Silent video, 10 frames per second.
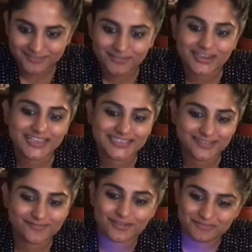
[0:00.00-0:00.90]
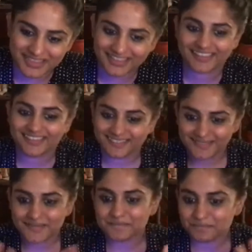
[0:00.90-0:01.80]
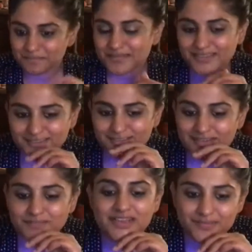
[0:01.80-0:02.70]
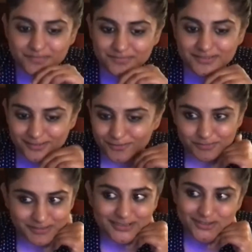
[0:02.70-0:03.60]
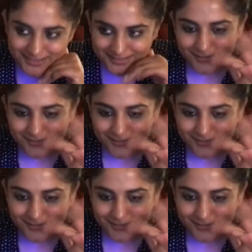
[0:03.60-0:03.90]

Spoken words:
It's very easy for me to sometimes lose my shit.